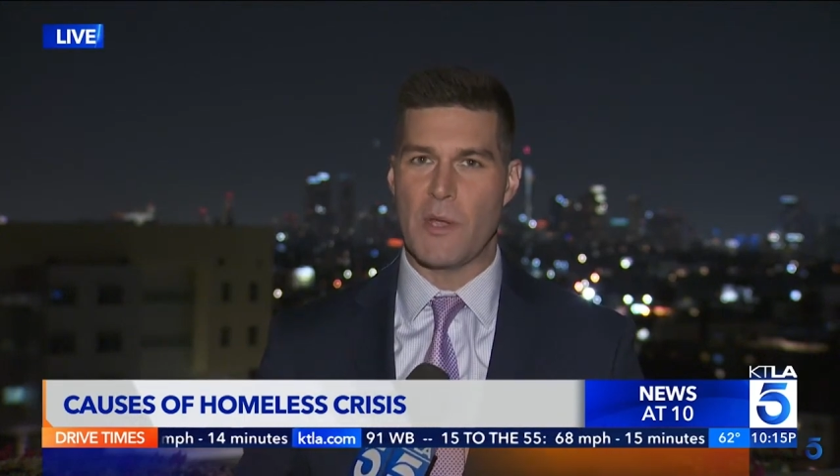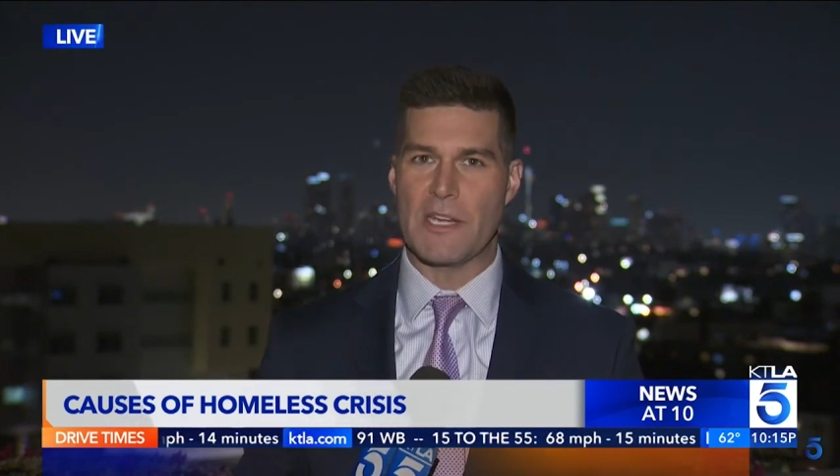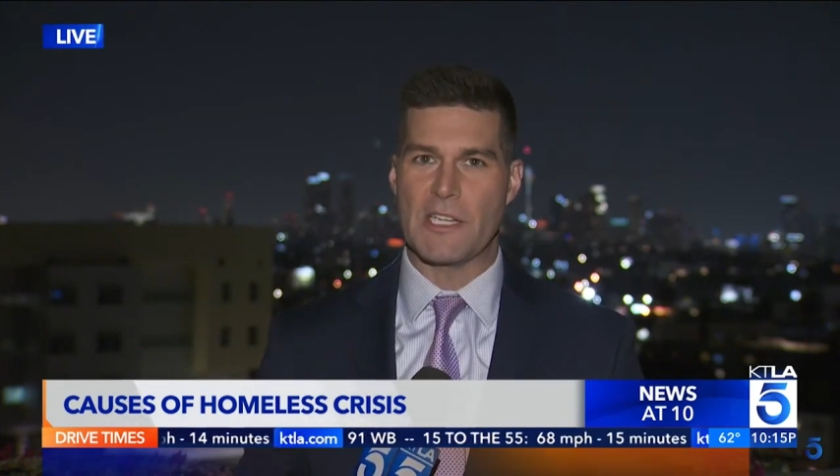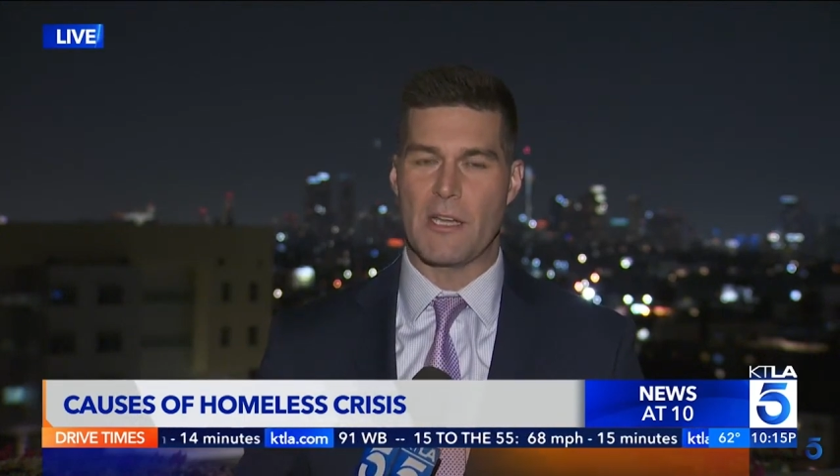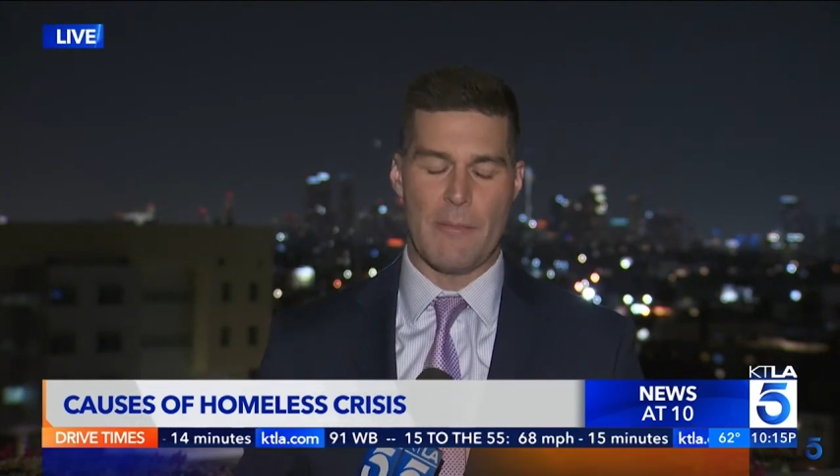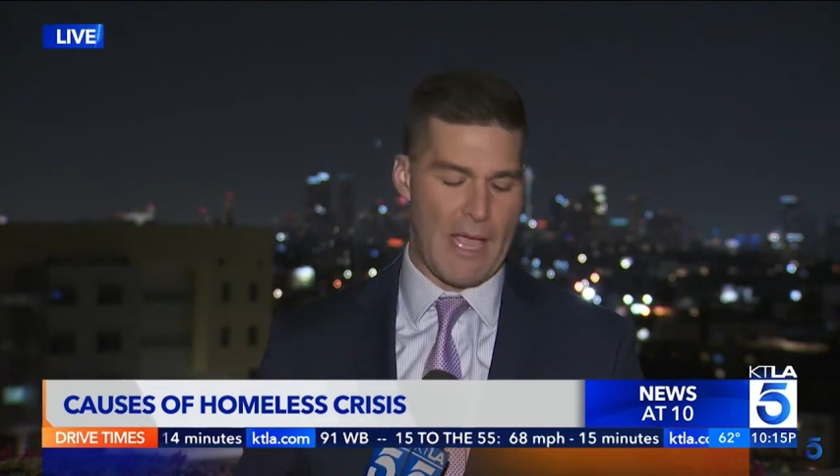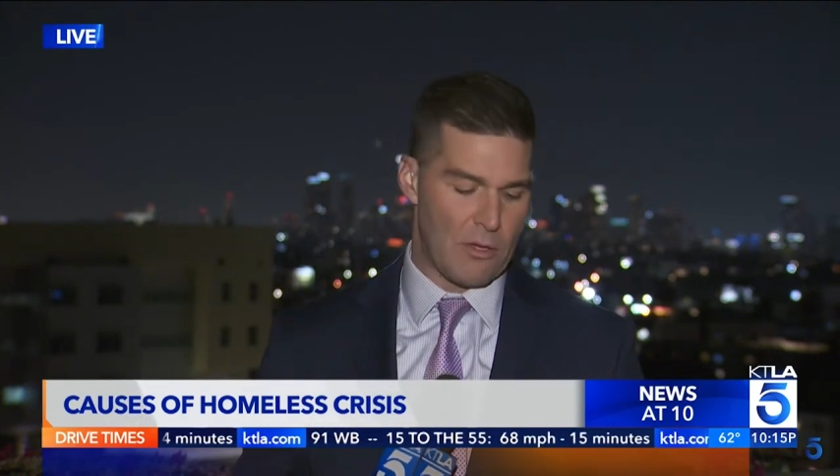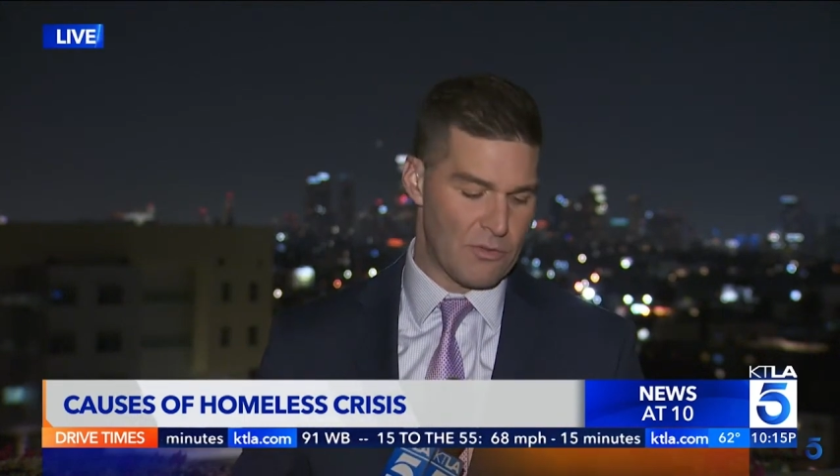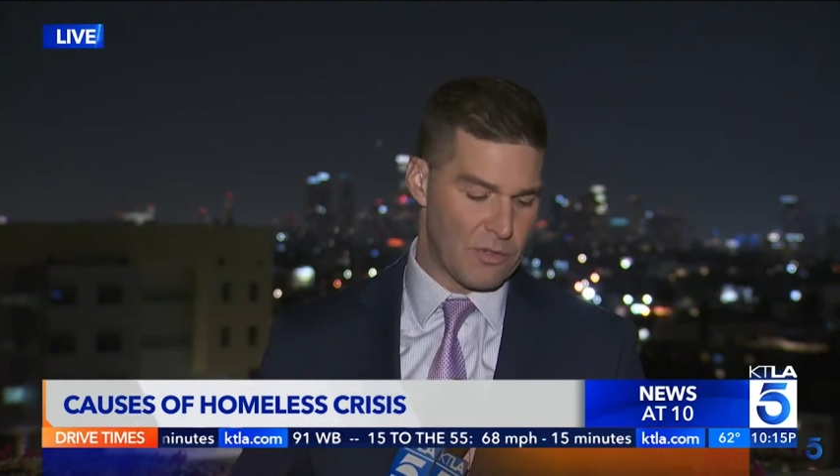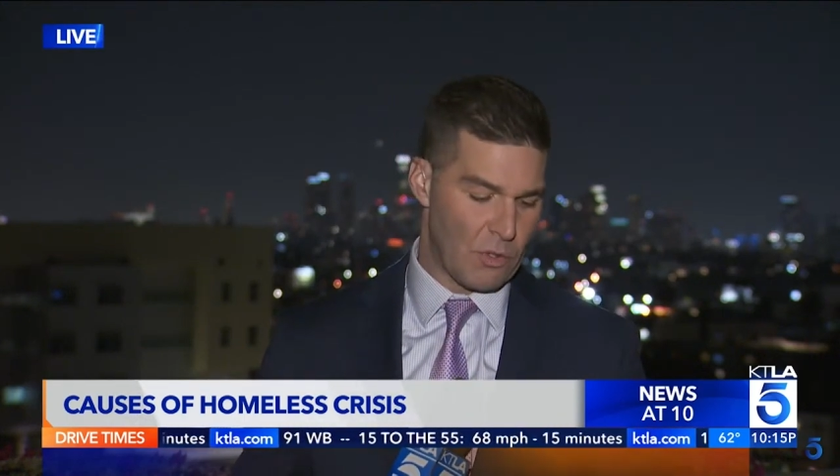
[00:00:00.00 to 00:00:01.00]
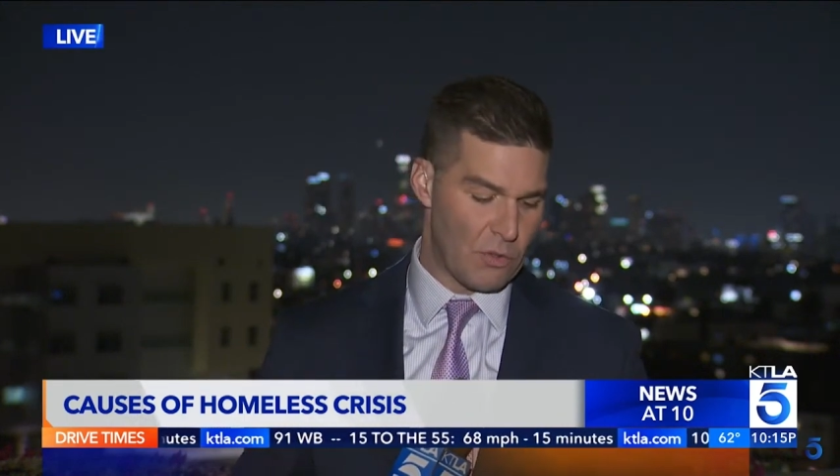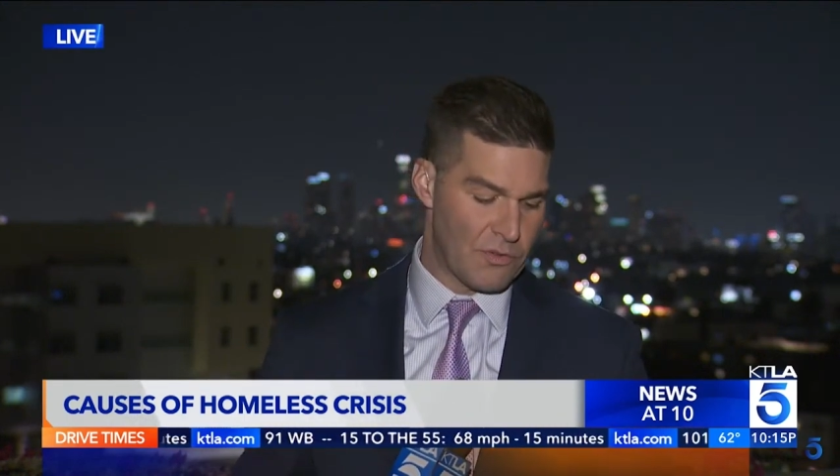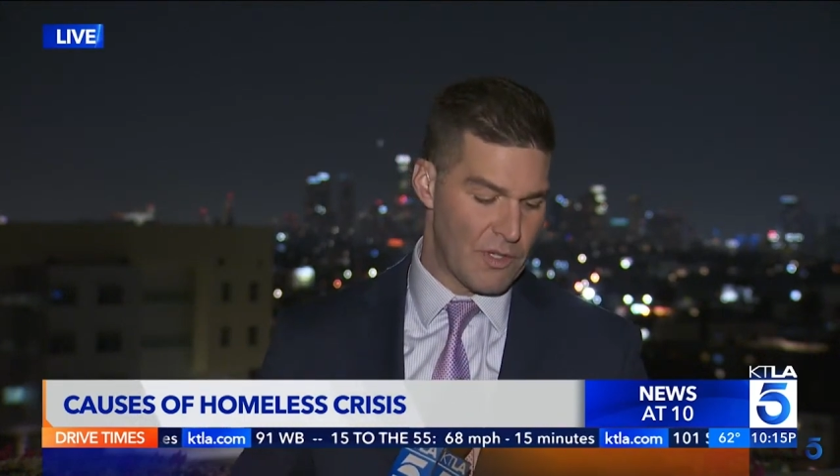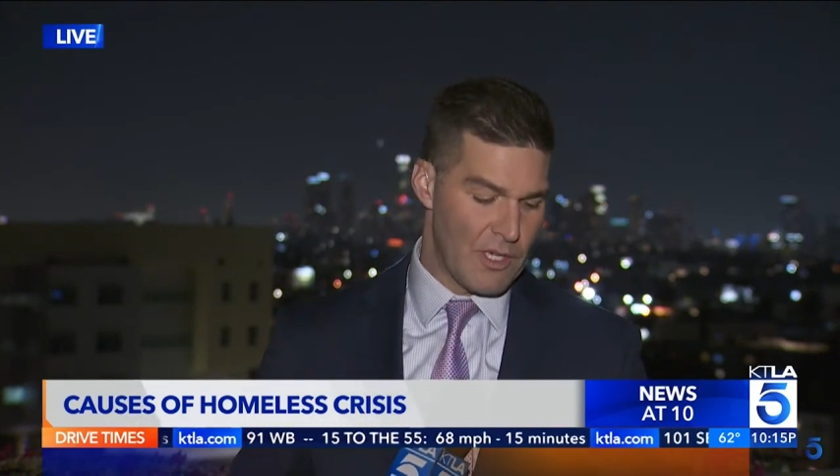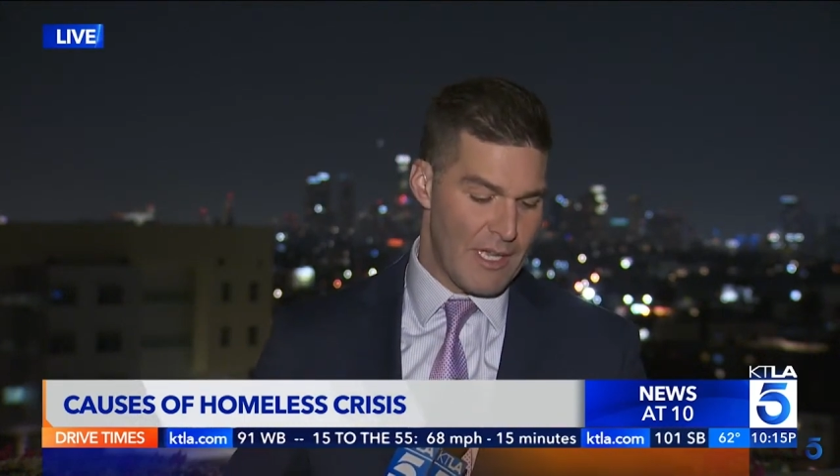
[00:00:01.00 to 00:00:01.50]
income households,